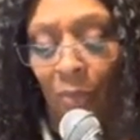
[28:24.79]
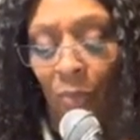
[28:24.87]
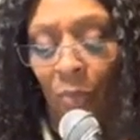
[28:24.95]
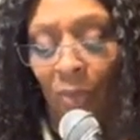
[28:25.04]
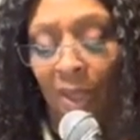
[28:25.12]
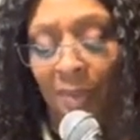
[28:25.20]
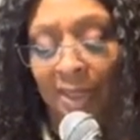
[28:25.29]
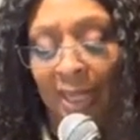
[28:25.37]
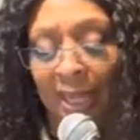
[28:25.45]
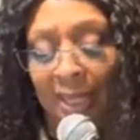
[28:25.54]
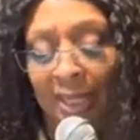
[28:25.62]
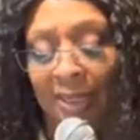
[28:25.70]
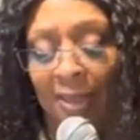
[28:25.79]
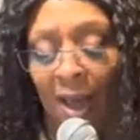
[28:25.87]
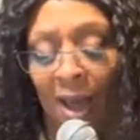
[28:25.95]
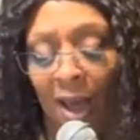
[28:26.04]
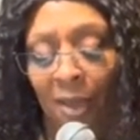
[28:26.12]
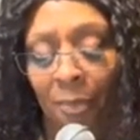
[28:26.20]
what I'm saying is
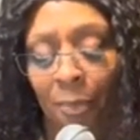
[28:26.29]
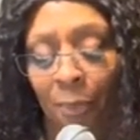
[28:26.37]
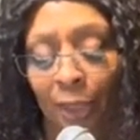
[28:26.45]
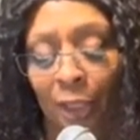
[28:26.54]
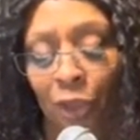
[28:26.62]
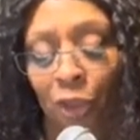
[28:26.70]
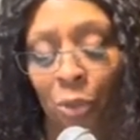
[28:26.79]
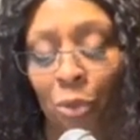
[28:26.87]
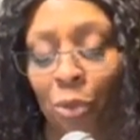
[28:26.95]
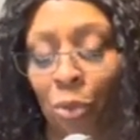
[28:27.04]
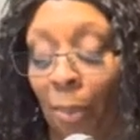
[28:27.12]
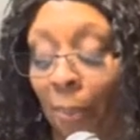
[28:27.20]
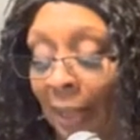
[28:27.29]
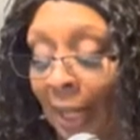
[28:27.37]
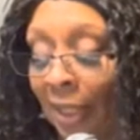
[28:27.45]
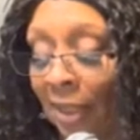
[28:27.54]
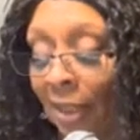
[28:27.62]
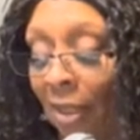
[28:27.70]
God brings you to a
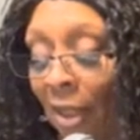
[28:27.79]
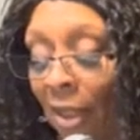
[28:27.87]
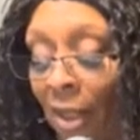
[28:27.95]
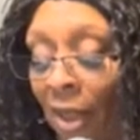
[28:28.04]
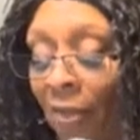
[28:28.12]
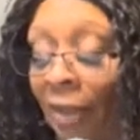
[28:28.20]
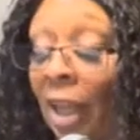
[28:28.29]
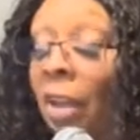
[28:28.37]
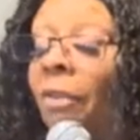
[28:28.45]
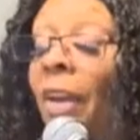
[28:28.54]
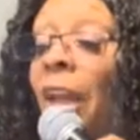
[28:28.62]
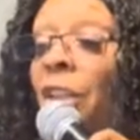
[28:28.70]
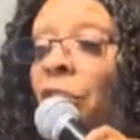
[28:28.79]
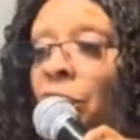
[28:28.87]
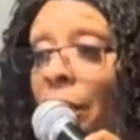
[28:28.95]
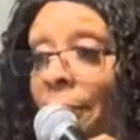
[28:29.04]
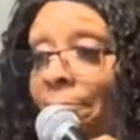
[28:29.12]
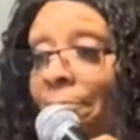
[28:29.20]
place of
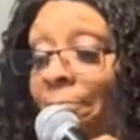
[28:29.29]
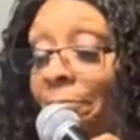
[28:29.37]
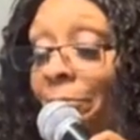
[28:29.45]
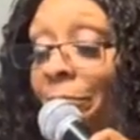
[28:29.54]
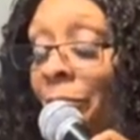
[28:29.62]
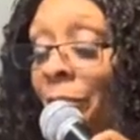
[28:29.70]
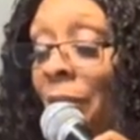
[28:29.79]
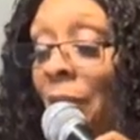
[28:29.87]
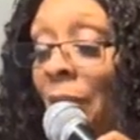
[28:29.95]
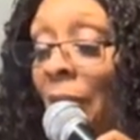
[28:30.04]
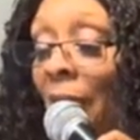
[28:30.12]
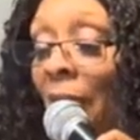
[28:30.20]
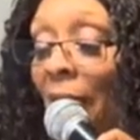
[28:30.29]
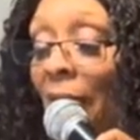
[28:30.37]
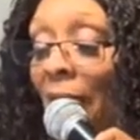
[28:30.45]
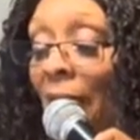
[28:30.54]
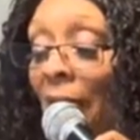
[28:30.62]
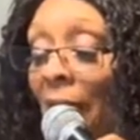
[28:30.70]
elevation.
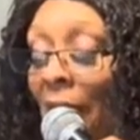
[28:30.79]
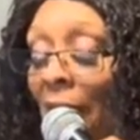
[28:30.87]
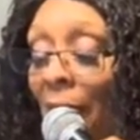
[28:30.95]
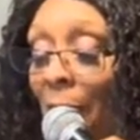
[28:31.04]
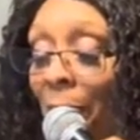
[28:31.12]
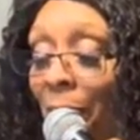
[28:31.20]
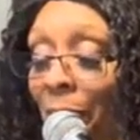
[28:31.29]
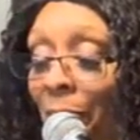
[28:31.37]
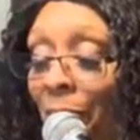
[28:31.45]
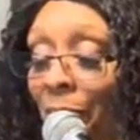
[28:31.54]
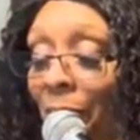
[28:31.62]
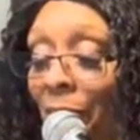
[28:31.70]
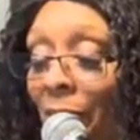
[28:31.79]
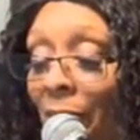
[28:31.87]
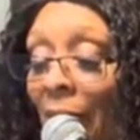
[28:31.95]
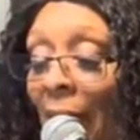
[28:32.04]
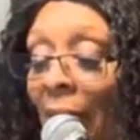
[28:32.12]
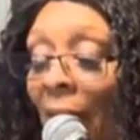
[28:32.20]
Amen. Um,
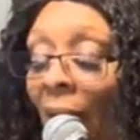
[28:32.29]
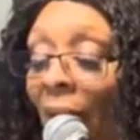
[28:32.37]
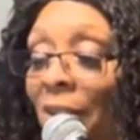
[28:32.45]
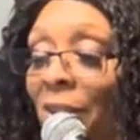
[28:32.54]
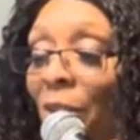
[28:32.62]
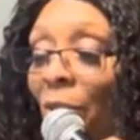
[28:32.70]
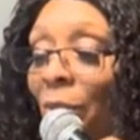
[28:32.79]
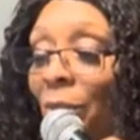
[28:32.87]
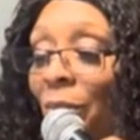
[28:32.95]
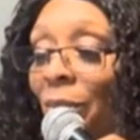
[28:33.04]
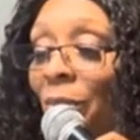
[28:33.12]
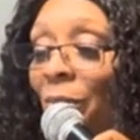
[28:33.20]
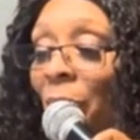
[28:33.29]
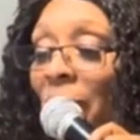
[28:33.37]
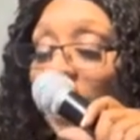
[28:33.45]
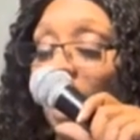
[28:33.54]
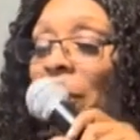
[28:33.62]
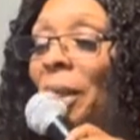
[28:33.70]
and God don't
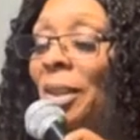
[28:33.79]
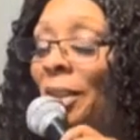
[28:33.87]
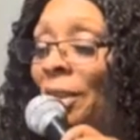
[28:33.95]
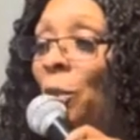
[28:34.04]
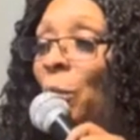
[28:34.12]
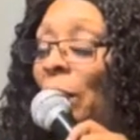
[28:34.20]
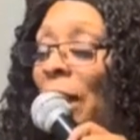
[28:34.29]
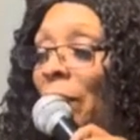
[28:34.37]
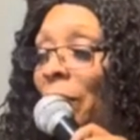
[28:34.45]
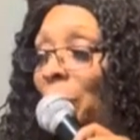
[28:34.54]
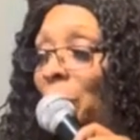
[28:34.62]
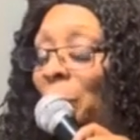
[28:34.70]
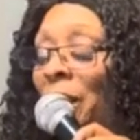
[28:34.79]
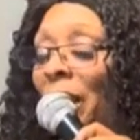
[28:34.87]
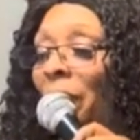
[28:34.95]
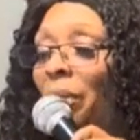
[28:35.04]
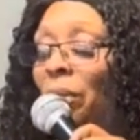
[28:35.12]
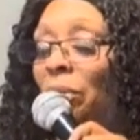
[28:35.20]
we saw a new level, new
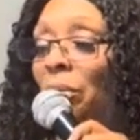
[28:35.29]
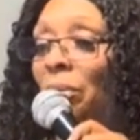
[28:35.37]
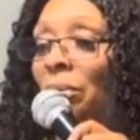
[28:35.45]
devil.